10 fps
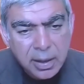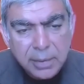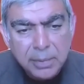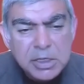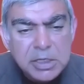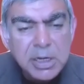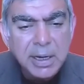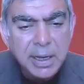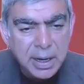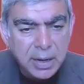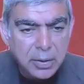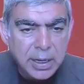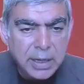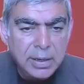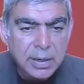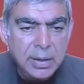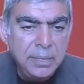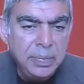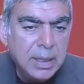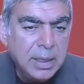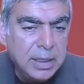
the mystery around it the